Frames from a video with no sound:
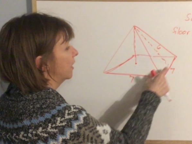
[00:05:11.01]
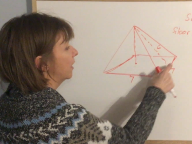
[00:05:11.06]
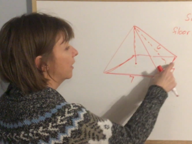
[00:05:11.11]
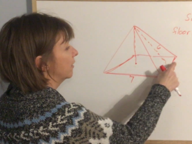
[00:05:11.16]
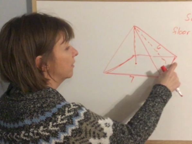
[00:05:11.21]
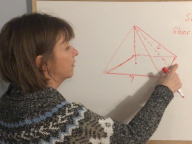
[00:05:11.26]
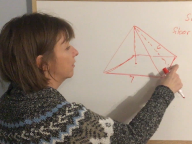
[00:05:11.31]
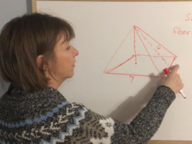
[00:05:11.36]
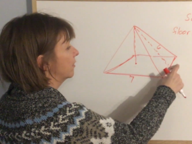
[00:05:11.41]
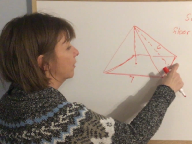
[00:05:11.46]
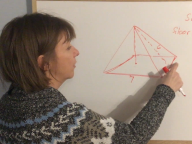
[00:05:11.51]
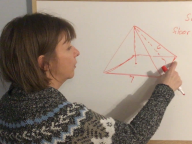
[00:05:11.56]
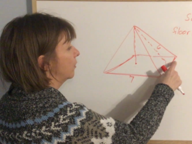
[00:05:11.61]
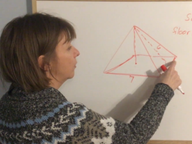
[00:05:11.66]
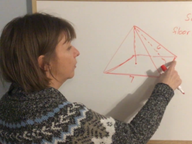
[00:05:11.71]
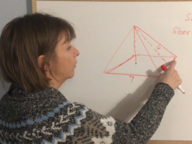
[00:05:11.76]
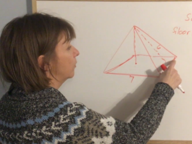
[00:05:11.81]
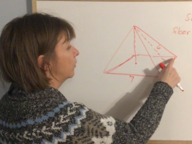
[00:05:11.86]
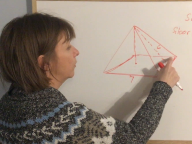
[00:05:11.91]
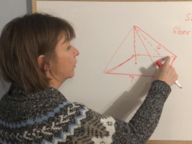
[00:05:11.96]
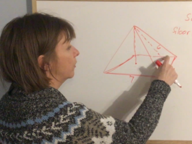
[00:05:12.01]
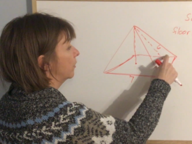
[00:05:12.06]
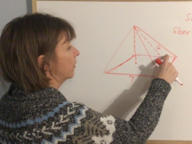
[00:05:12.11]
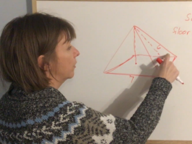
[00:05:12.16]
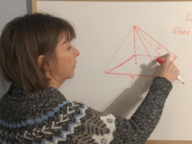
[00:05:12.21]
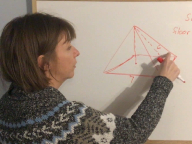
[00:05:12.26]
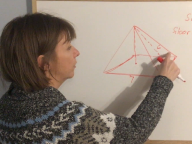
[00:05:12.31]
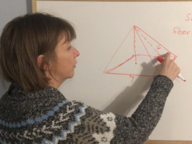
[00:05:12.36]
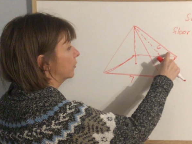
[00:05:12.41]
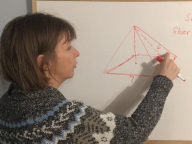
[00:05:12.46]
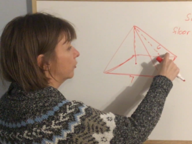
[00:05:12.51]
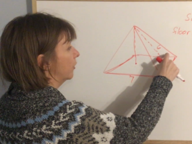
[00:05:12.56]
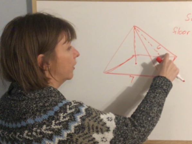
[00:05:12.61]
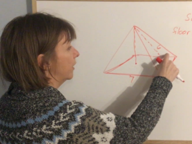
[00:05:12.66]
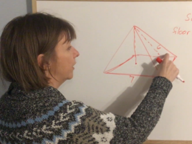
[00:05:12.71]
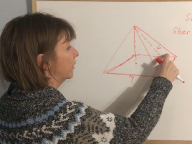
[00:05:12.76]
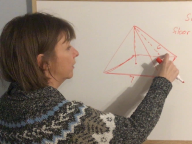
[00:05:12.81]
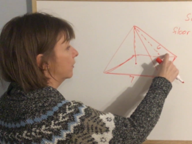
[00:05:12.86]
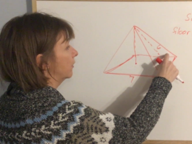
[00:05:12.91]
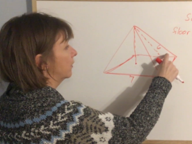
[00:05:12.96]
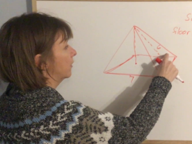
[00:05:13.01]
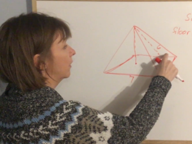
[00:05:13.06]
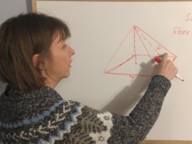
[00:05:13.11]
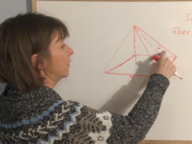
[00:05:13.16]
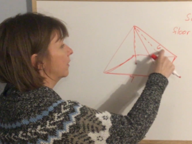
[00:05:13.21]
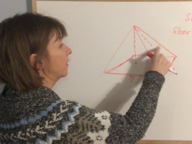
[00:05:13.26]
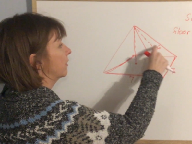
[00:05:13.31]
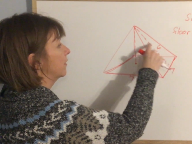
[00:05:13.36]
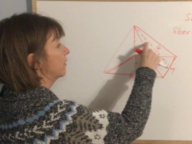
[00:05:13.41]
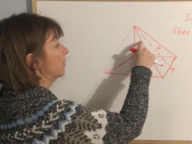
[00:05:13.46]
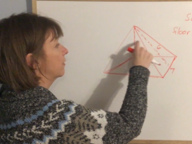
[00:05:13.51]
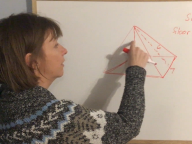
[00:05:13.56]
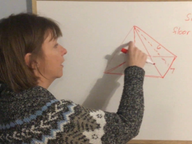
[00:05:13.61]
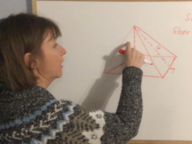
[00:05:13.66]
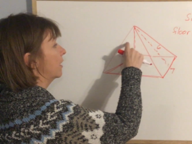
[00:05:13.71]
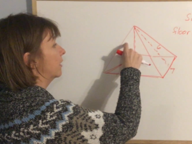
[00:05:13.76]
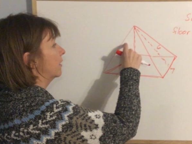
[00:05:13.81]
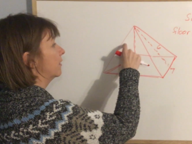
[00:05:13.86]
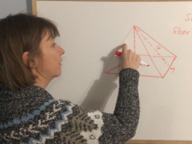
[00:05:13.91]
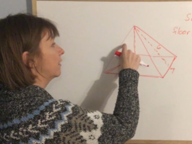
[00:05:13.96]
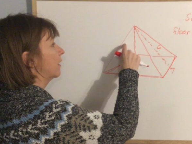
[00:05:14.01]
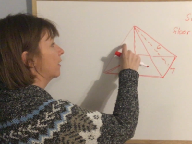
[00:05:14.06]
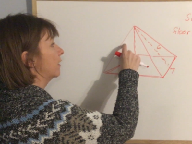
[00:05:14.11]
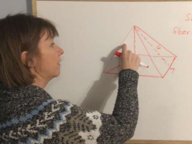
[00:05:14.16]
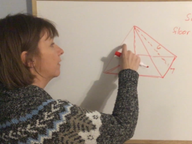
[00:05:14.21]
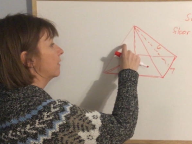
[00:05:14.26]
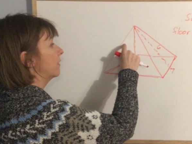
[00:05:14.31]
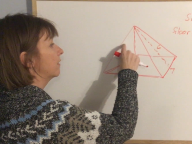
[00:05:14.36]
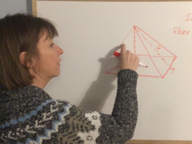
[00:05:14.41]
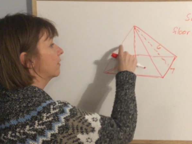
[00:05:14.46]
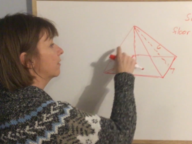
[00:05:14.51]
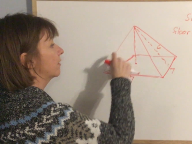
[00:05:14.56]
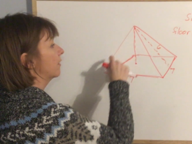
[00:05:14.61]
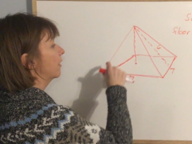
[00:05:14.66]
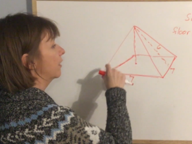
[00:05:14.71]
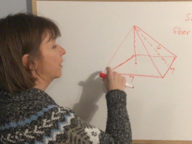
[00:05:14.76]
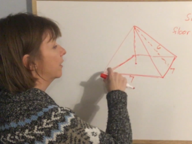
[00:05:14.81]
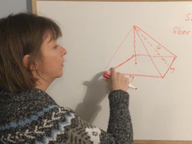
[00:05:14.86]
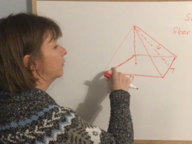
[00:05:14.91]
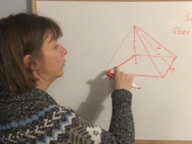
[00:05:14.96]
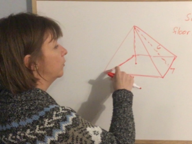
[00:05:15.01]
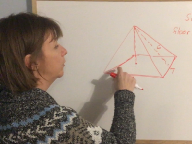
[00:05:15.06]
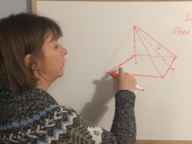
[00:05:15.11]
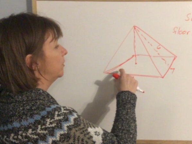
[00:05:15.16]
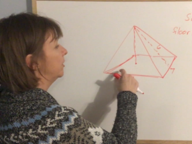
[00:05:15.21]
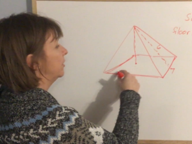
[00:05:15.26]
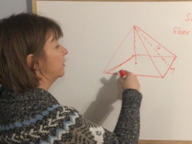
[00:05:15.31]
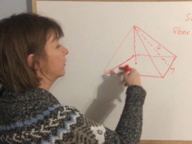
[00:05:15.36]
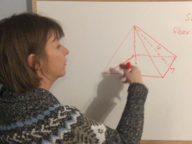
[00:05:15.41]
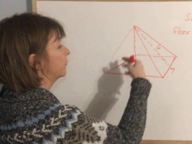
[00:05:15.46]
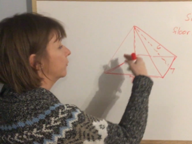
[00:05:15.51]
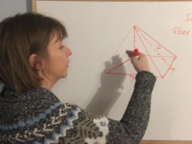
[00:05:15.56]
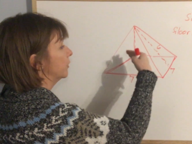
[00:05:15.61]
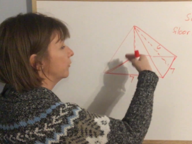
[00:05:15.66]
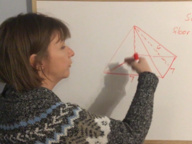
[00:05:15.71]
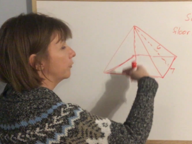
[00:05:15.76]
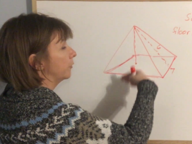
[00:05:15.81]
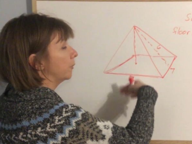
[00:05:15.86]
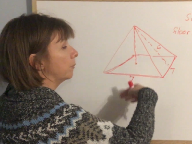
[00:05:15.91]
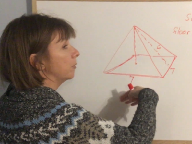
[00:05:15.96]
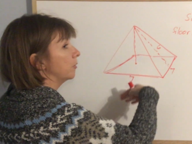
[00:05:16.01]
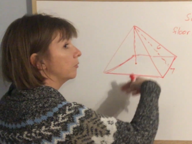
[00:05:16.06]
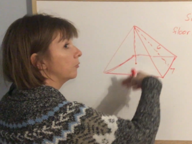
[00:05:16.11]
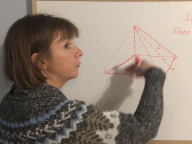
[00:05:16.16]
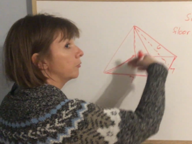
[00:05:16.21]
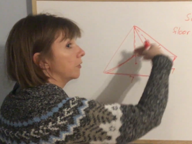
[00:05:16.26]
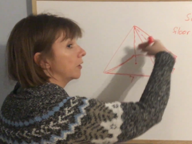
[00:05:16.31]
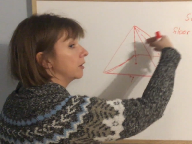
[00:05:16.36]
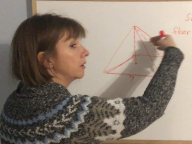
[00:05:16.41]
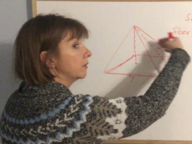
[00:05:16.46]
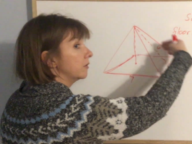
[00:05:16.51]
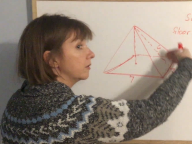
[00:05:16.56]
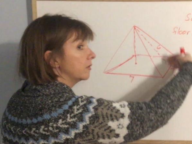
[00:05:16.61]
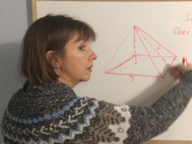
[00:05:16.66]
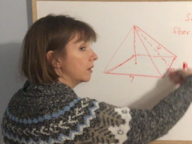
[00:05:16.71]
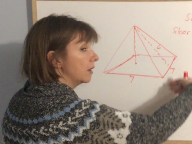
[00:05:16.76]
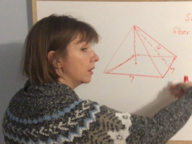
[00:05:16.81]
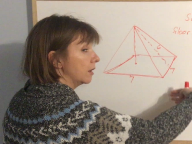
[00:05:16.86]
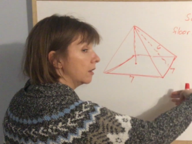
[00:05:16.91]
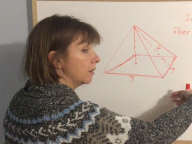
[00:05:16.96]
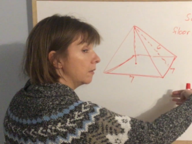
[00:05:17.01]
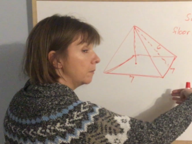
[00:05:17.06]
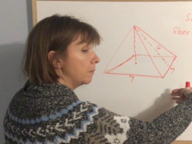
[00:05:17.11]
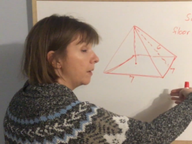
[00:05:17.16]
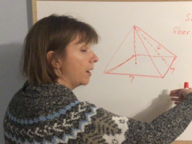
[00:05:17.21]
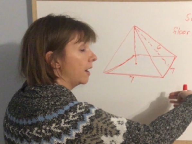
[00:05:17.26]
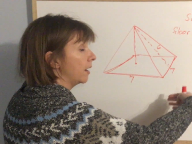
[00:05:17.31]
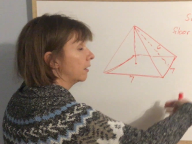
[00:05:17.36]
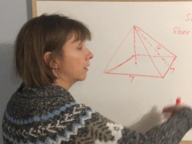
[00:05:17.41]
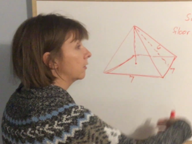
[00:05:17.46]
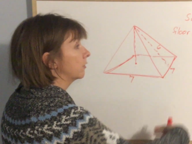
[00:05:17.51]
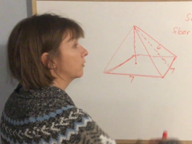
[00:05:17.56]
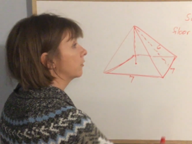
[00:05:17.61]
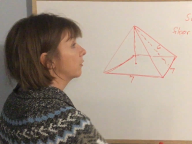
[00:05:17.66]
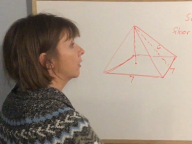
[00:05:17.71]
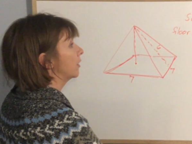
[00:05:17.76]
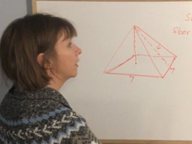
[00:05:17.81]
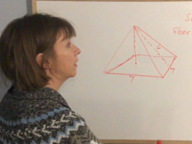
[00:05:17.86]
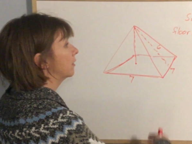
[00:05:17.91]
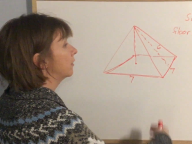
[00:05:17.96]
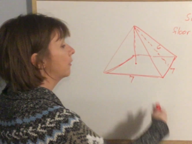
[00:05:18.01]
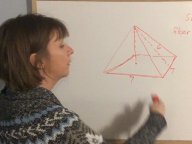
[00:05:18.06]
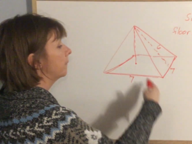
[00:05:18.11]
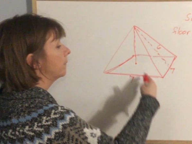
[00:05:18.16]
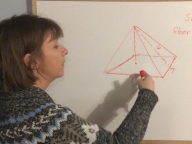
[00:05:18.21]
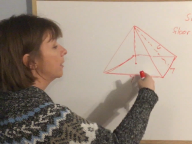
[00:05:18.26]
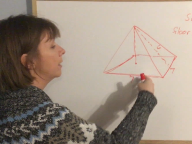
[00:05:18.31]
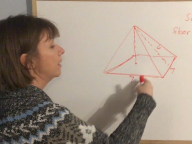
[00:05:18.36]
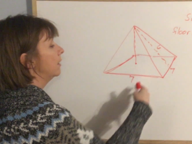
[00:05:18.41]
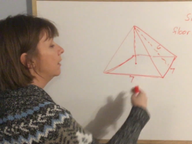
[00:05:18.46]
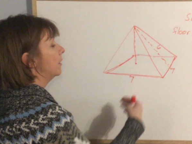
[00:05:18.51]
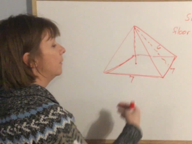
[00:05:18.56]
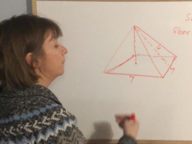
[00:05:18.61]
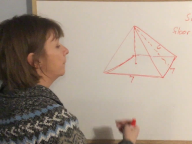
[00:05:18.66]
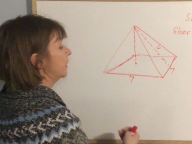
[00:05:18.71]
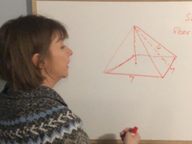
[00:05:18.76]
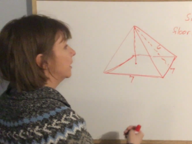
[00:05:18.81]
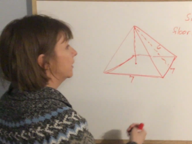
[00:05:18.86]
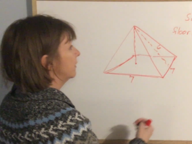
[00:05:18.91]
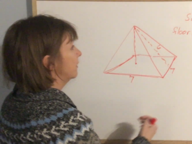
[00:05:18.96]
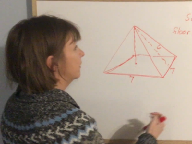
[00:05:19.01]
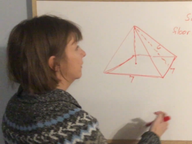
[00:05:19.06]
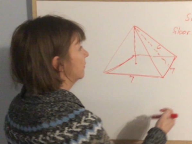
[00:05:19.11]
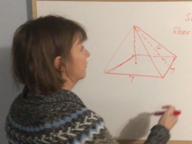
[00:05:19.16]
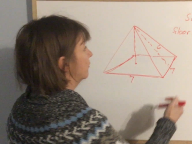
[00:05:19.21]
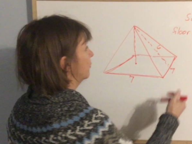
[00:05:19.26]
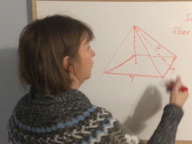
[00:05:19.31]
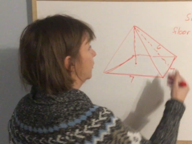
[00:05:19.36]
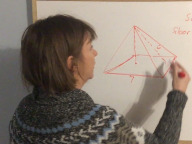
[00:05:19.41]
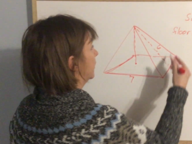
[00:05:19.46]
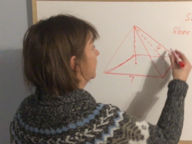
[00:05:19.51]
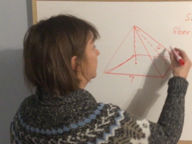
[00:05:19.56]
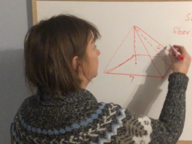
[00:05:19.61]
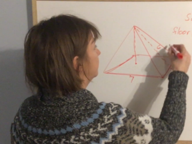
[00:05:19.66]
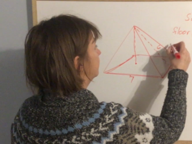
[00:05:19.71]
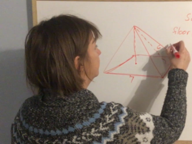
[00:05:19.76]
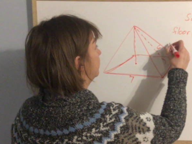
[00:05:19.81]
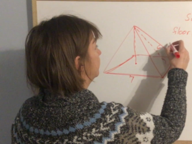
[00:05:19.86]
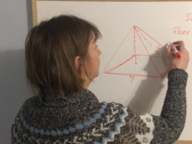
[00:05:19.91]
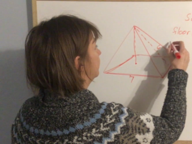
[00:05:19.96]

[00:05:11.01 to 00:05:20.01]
and so the triangle on this end and this side would be different from the front and the back triangle. But in this one,